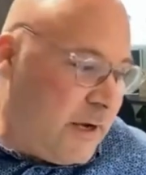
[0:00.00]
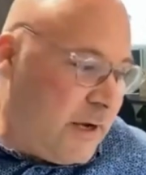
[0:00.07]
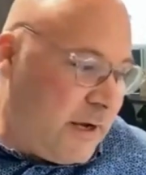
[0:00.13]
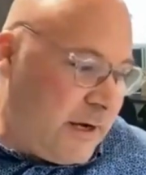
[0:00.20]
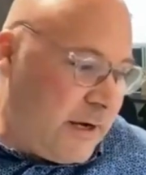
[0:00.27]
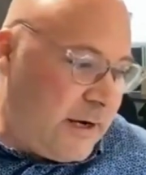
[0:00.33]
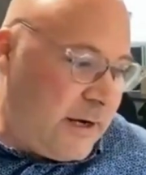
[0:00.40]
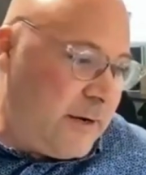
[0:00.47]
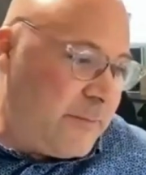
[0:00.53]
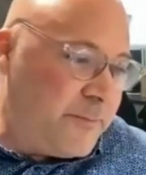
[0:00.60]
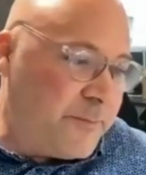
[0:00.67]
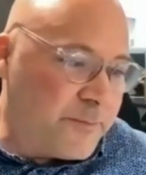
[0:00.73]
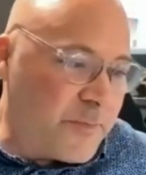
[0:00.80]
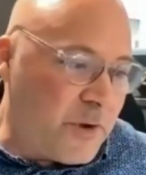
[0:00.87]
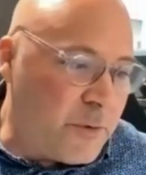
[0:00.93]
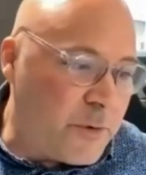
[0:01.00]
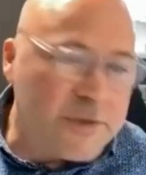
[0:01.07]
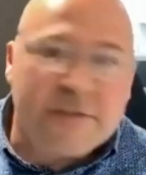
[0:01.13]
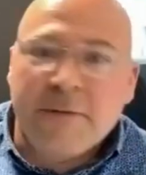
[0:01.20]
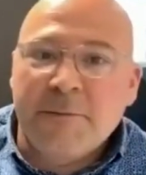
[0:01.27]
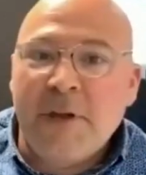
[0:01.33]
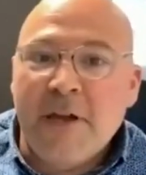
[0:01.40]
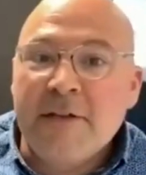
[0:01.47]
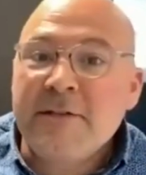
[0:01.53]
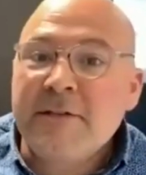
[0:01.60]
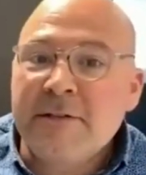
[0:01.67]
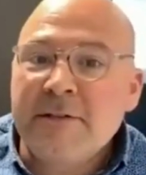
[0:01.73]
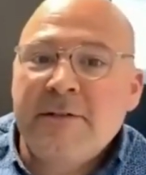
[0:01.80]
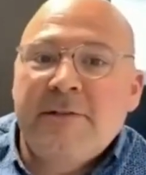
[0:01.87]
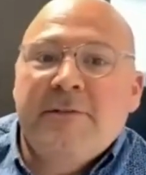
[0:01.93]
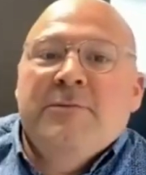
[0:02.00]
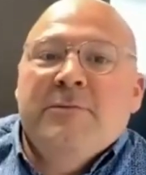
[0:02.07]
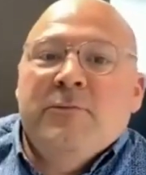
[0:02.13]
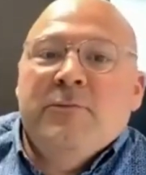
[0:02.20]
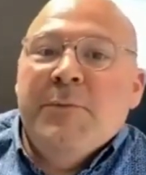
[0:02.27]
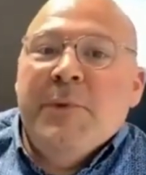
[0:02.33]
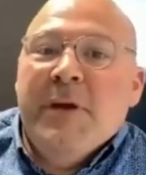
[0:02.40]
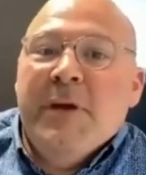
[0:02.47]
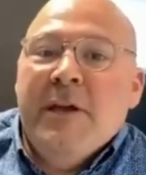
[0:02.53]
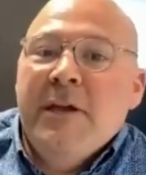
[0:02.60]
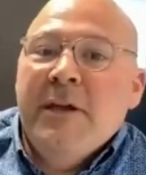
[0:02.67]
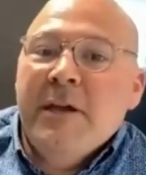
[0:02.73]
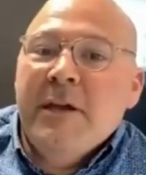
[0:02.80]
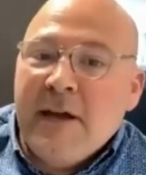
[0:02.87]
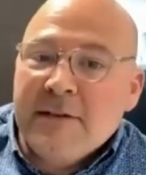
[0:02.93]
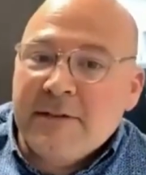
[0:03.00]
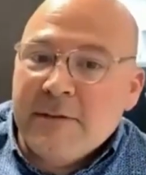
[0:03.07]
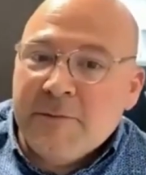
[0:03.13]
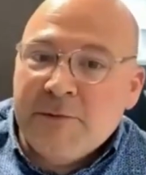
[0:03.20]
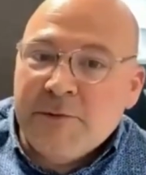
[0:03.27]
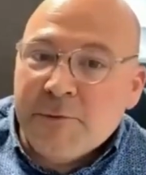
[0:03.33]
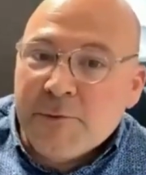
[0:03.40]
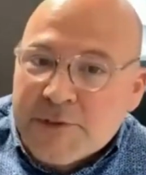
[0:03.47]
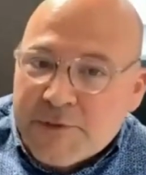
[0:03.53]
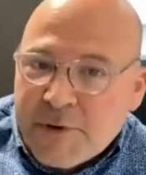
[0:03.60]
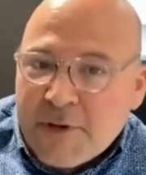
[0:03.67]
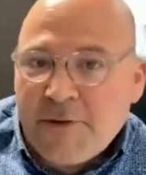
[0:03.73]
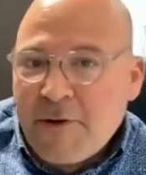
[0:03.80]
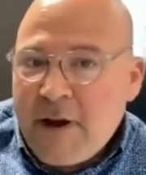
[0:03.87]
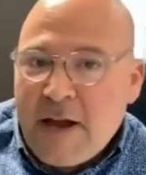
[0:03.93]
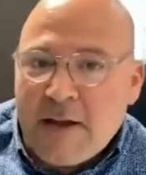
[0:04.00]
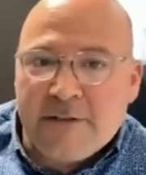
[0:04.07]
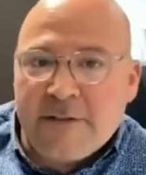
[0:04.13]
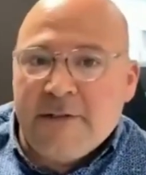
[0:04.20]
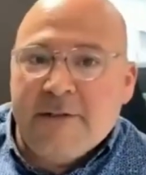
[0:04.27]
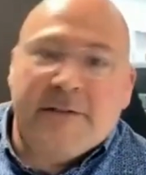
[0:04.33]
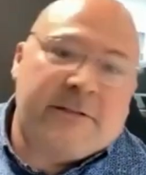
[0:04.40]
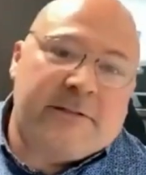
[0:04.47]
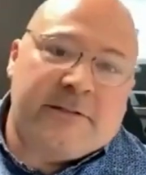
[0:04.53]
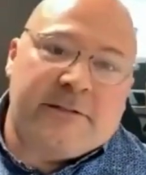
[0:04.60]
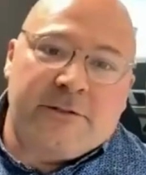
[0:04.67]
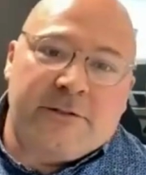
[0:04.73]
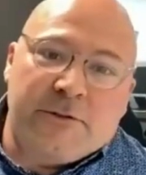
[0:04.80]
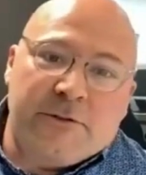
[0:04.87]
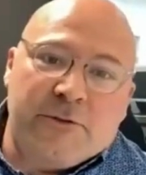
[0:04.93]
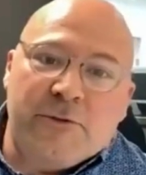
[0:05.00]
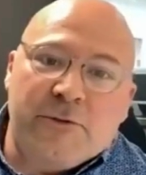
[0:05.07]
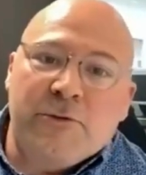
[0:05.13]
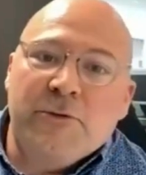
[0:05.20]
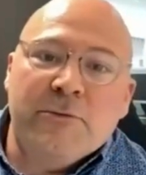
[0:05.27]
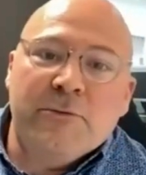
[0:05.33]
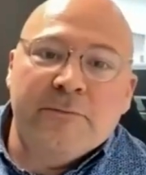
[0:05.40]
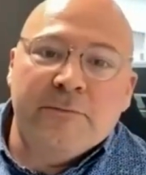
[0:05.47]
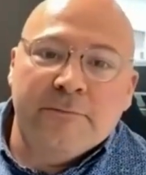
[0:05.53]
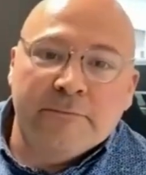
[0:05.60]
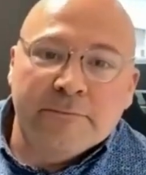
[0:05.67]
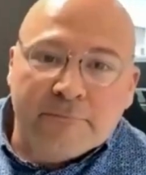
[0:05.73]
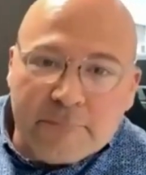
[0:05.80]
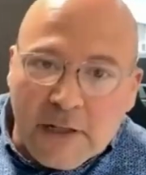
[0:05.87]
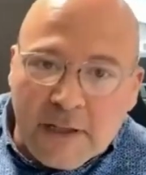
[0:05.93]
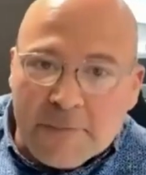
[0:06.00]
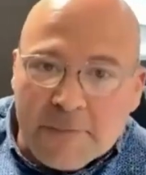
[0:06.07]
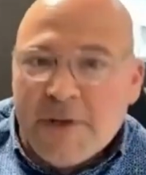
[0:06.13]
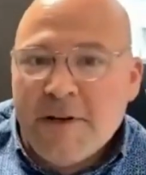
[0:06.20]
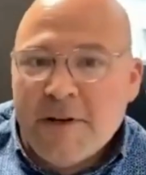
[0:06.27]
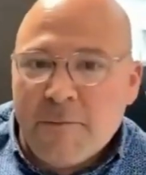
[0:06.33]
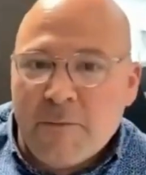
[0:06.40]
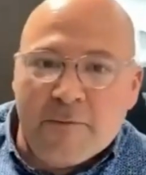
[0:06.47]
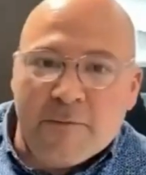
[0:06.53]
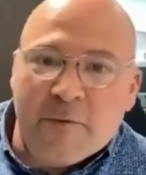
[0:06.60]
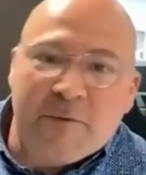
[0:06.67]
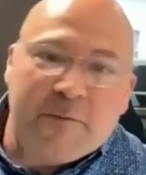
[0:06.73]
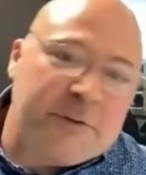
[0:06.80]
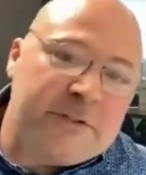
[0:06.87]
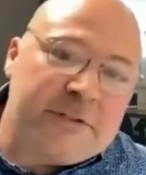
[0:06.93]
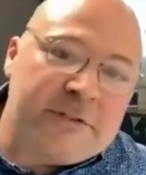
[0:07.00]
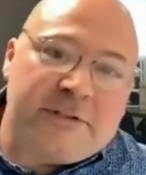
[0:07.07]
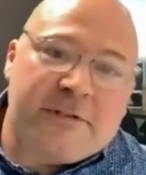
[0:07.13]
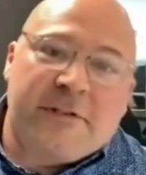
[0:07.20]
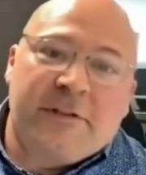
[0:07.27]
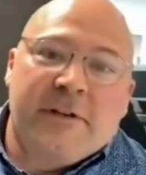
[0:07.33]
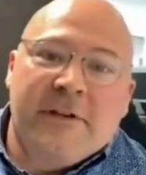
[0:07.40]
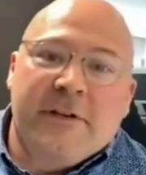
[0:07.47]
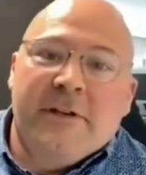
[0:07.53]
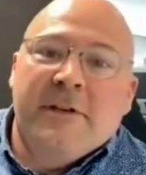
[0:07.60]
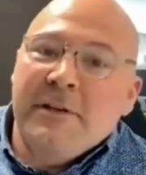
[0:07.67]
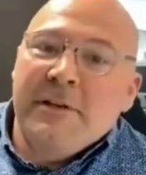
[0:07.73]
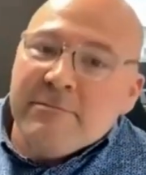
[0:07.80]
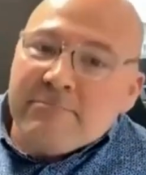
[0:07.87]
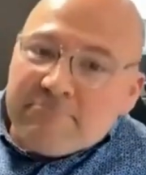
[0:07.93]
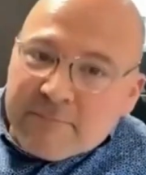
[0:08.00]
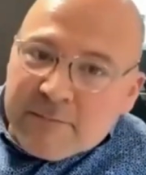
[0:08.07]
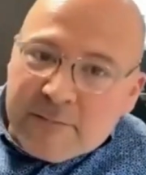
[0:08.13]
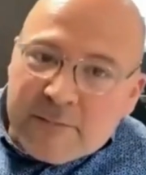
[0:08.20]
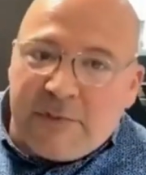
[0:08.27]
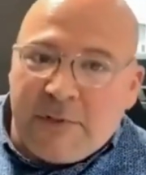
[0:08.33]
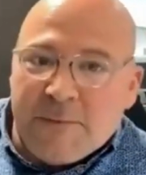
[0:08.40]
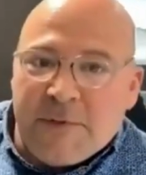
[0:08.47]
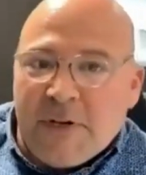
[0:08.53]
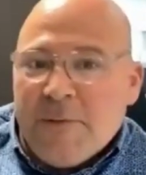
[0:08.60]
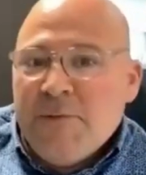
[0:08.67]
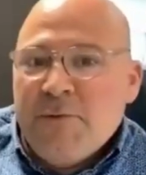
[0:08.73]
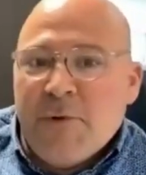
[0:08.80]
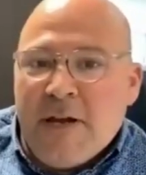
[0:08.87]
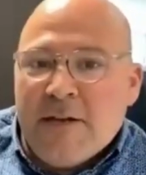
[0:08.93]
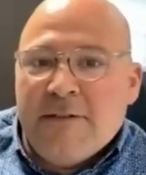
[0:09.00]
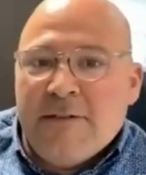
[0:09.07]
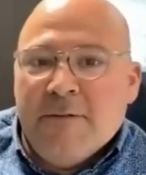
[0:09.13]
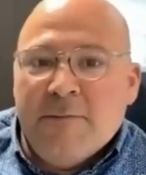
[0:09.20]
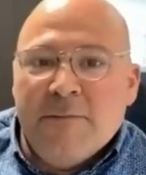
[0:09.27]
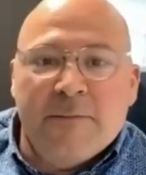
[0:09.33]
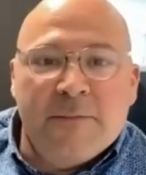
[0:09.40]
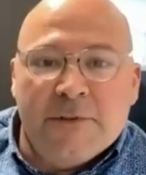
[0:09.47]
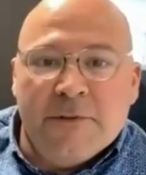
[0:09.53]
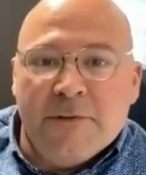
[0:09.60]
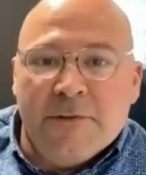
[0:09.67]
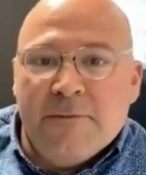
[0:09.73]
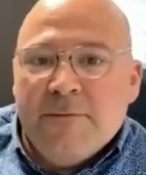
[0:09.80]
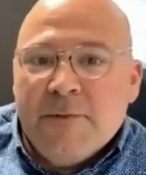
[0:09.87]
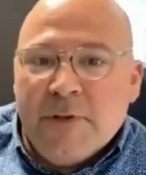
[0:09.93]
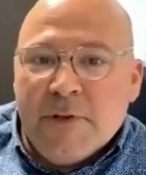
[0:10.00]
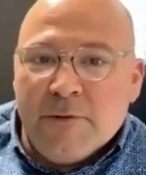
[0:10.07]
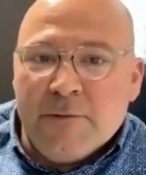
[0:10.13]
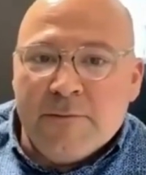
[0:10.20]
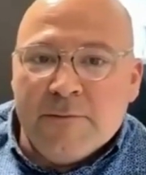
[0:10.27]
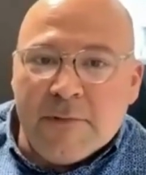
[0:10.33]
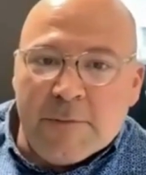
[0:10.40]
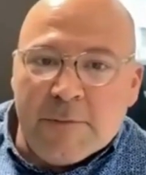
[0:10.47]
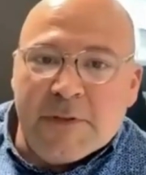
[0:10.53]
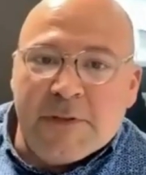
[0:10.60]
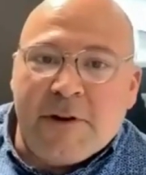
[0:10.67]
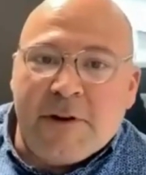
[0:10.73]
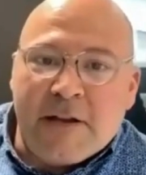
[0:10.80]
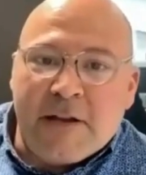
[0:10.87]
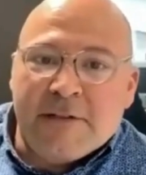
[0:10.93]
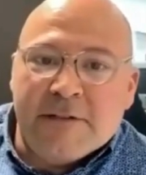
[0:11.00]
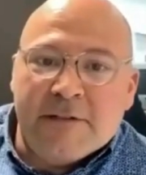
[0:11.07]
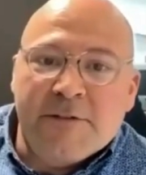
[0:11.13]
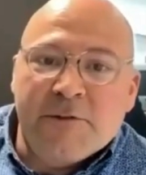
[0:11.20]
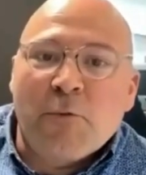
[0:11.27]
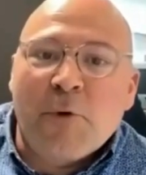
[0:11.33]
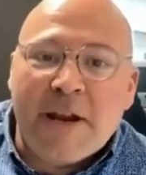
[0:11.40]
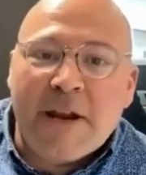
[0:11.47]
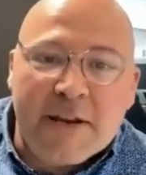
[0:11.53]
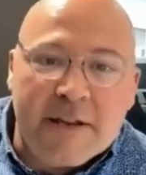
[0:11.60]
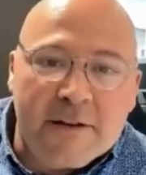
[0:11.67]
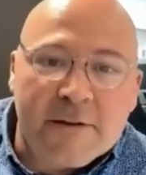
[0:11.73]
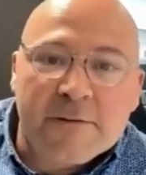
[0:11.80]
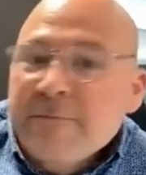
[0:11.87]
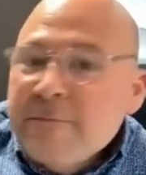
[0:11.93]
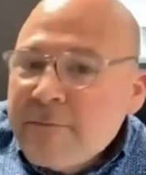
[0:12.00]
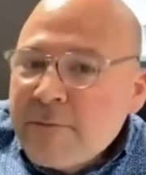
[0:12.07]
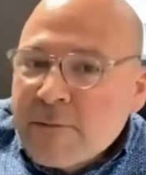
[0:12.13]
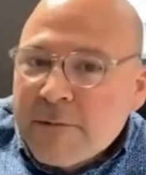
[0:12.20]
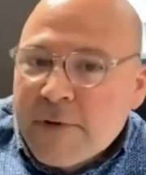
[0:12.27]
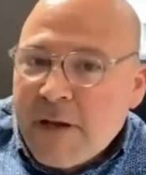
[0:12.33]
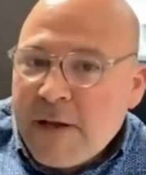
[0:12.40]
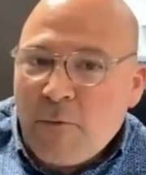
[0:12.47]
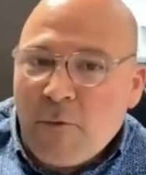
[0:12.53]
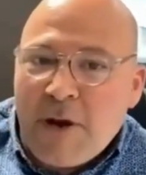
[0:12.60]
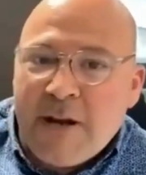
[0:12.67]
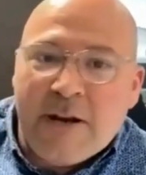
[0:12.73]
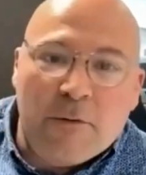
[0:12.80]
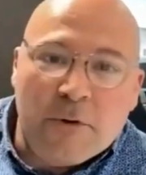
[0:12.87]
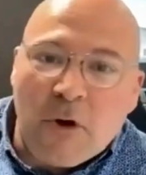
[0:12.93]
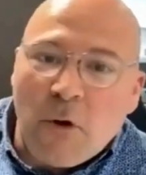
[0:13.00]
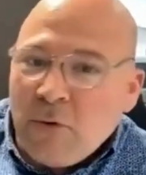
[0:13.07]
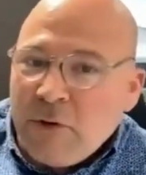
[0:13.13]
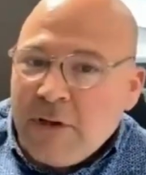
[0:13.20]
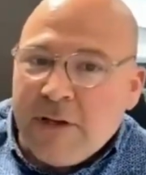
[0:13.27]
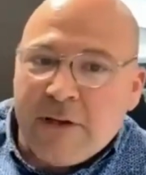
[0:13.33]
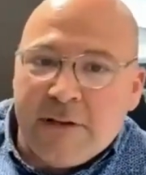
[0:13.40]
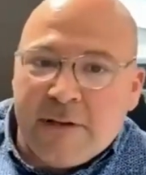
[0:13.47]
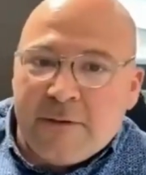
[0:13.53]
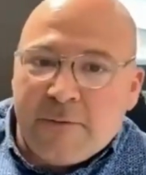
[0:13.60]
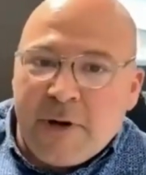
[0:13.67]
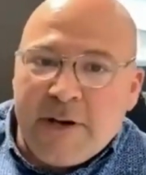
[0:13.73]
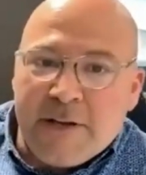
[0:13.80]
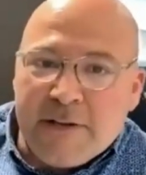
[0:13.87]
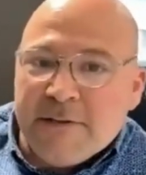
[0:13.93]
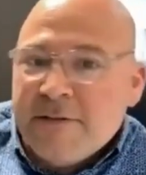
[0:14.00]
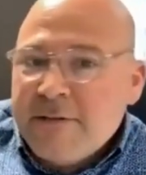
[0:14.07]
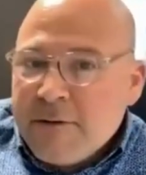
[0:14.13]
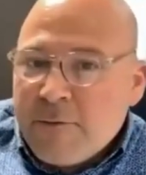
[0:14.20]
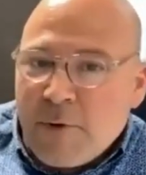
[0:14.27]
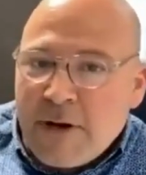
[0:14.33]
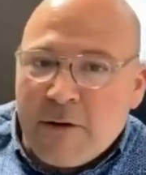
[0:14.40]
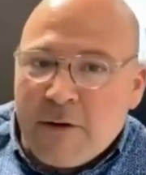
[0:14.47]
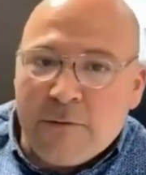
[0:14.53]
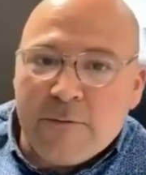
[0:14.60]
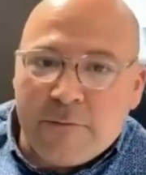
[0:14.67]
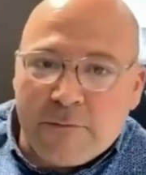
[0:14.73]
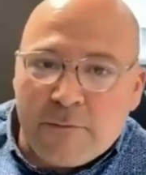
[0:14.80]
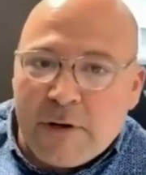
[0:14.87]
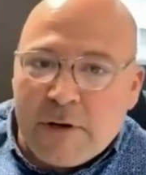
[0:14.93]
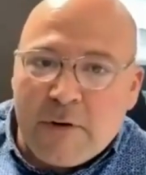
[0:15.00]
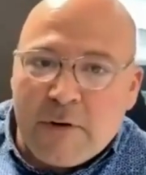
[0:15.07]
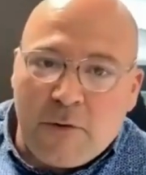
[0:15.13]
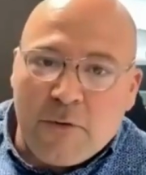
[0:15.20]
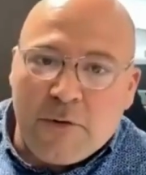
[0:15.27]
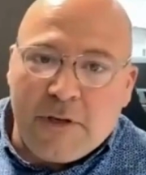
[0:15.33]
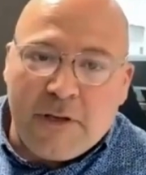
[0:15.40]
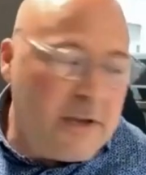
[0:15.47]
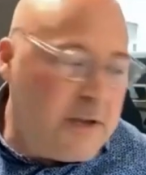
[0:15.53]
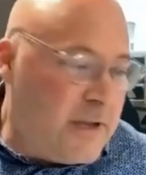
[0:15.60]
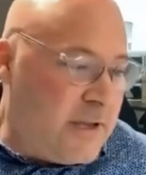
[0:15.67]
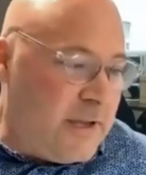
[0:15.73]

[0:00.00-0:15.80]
or in some cases we may ask them to restrict their access to a limited number of movements. Sometimes we ask them to, limit their access to right-in and right-out only, right-ins and right-out only.